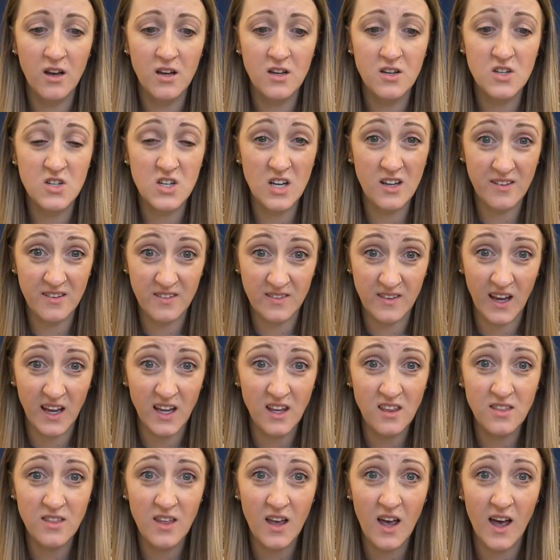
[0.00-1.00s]
She
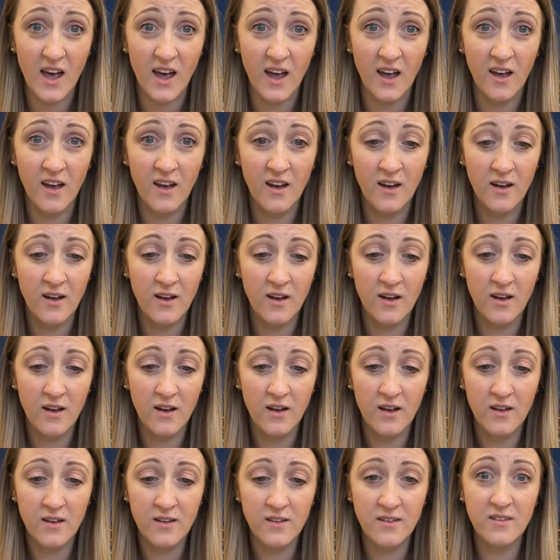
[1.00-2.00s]
stayed there,
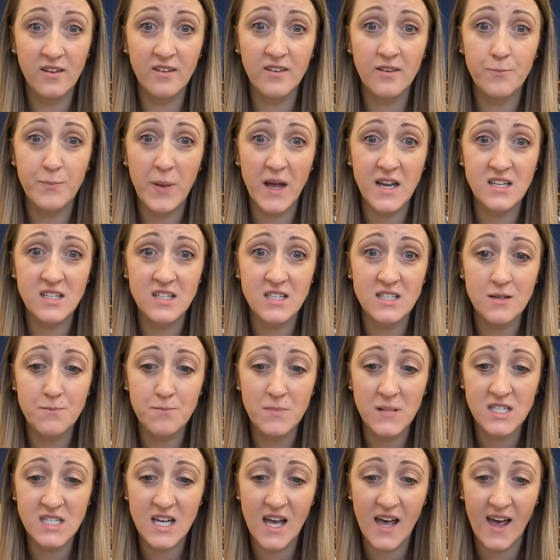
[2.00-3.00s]
suspended in
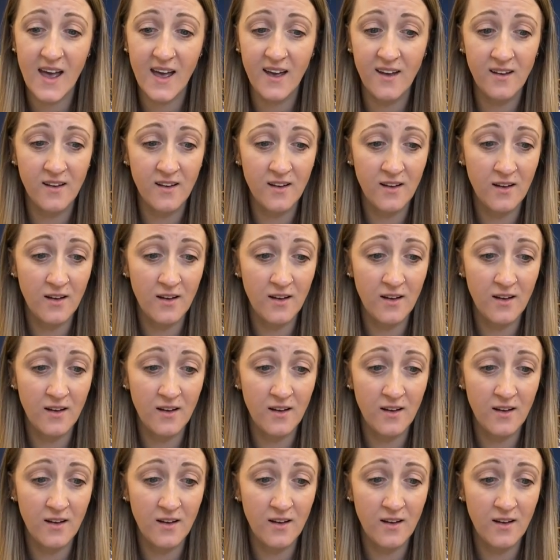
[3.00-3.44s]
midair,